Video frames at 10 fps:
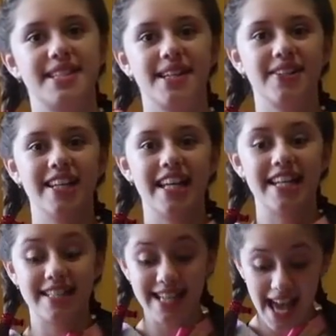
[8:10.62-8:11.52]
So
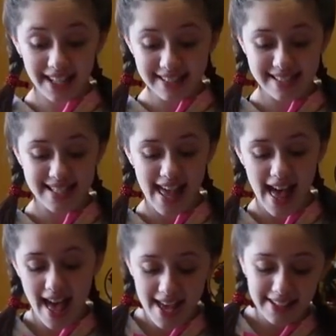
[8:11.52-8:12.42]
next
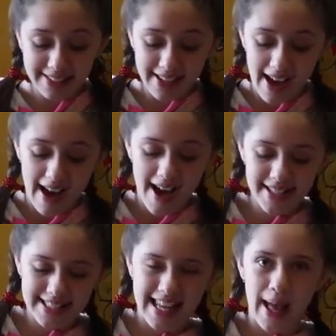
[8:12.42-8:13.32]
I
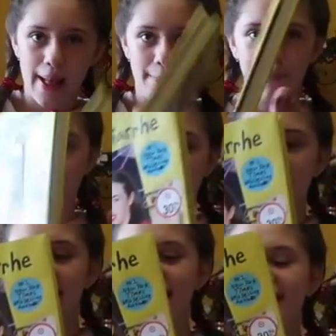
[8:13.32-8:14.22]
got
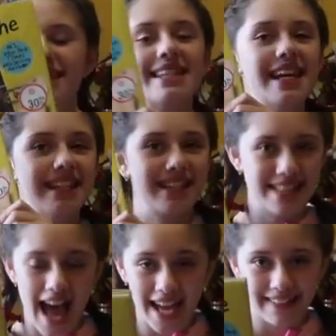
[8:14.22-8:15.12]
Miranda's
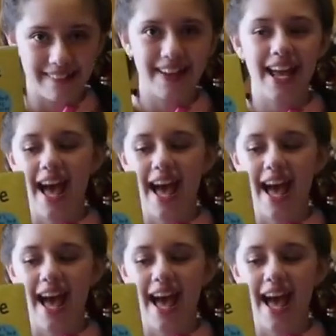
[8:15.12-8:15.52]
diary.